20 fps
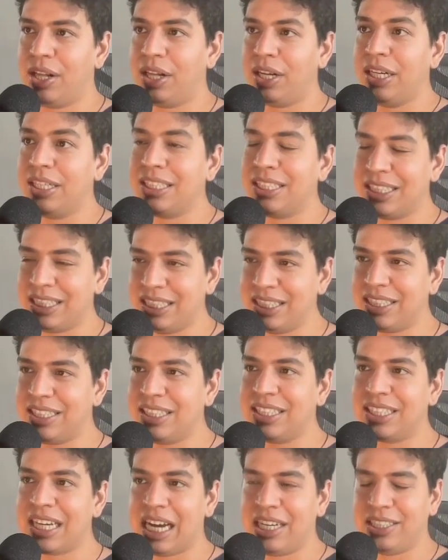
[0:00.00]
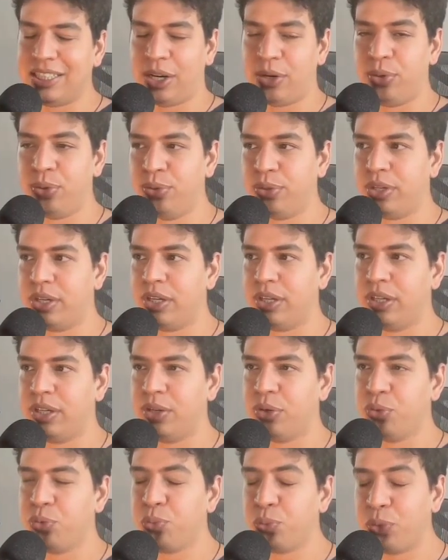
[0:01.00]
since this guy is a hook,
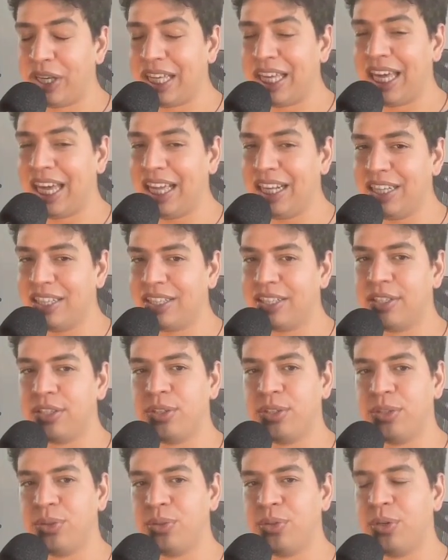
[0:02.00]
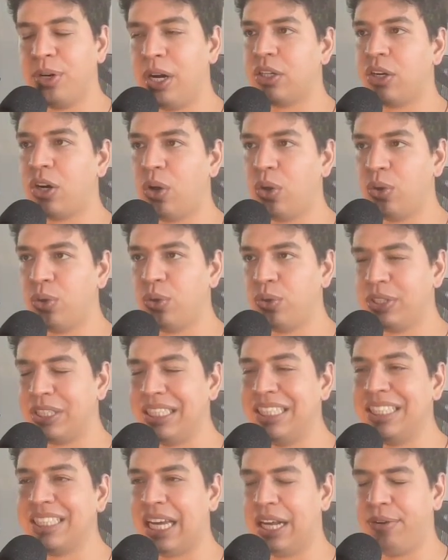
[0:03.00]
we can call hooks
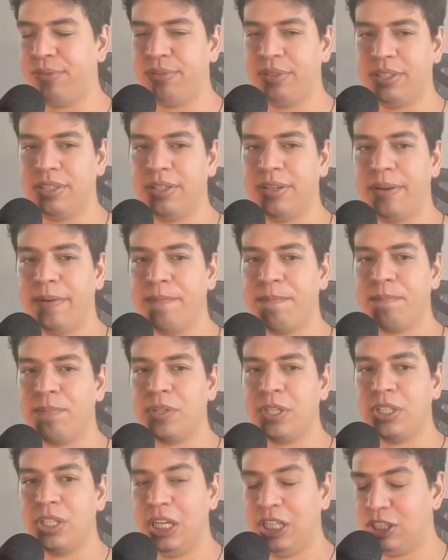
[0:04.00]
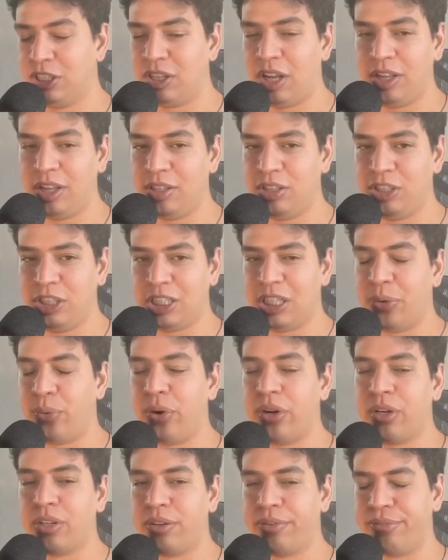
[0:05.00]
inside of it. It's not just a
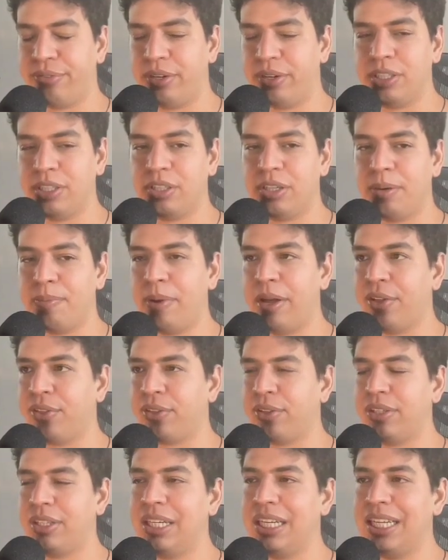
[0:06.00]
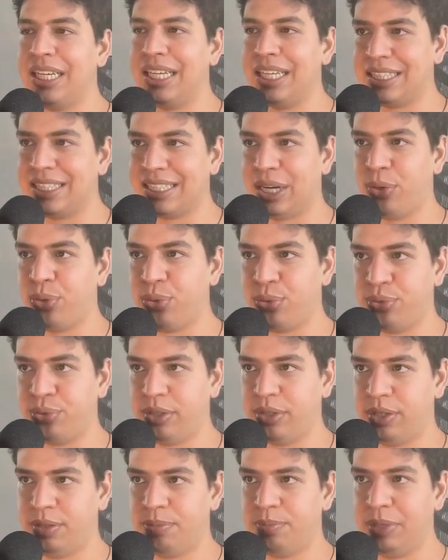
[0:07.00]
regular function method, it's a
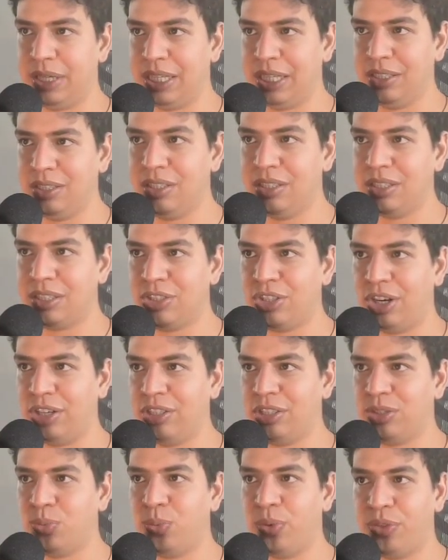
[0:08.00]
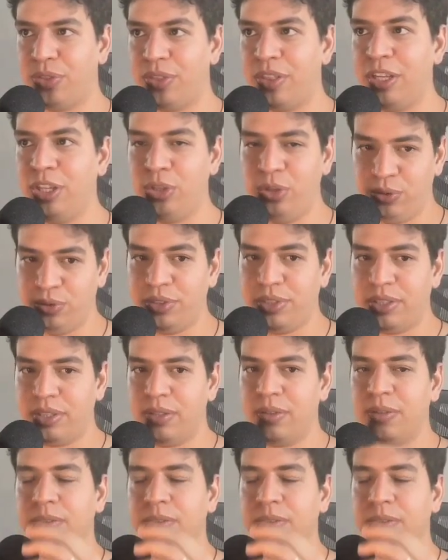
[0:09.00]
hook because it starts with the use.